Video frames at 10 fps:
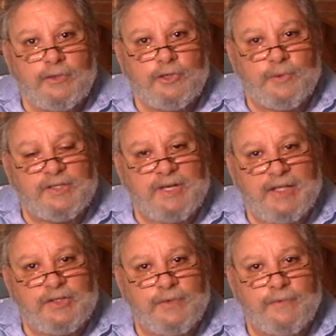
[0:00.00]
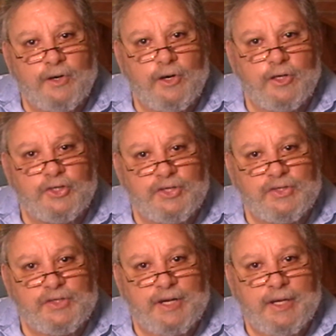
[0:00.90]
to a sense of
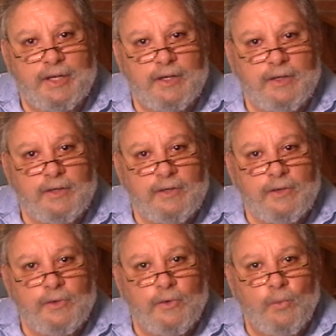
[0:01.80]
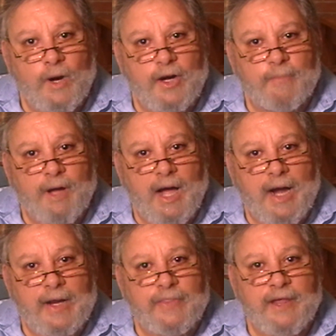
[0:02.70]
urgency
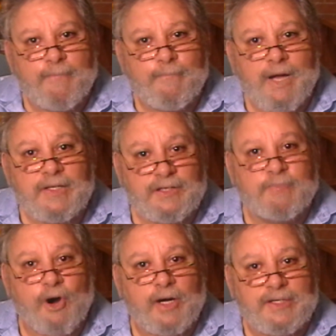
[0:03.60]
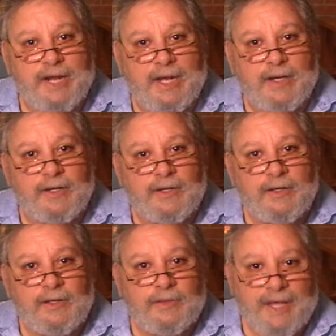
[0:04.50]
whereby they must partake.
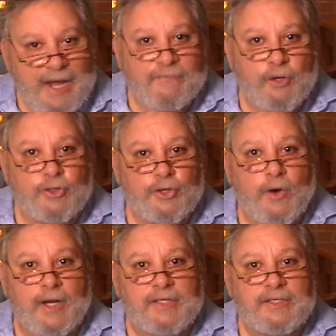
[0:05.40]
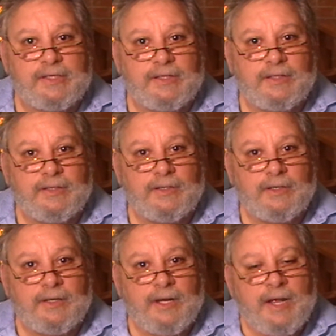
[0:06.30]
They have no choice.
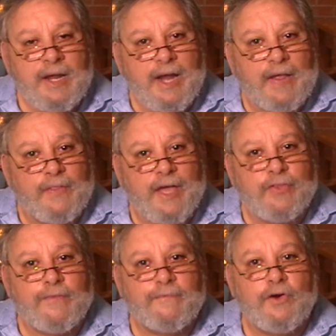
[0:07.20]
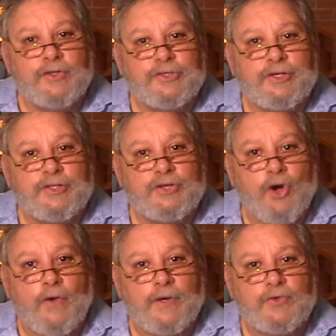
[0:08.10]
And then the verses
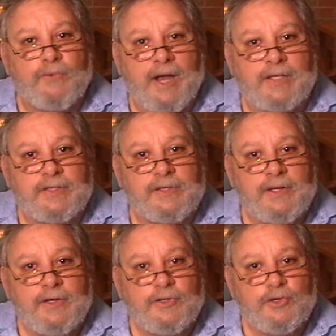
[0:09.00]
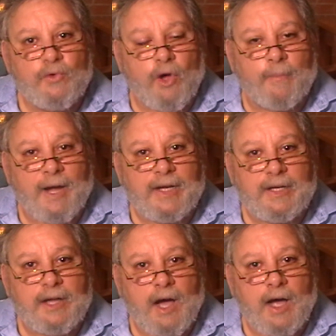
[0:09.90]
are addressed to Almighty
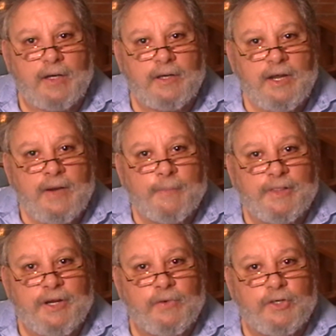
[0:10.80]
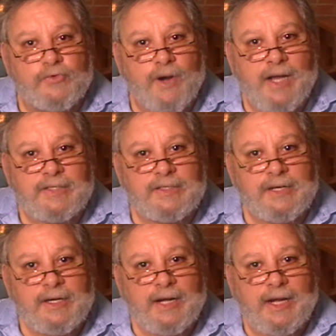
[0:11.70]
God, but they're addressed
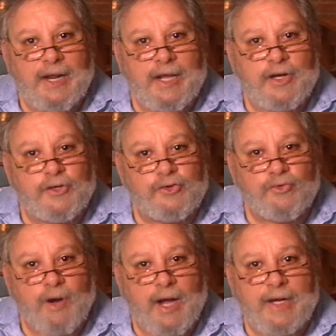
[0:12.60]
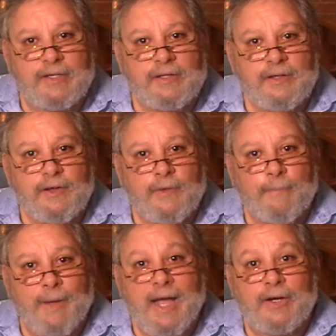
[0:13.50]
in a contrite
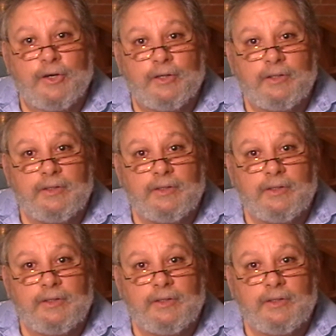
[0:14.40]
manner.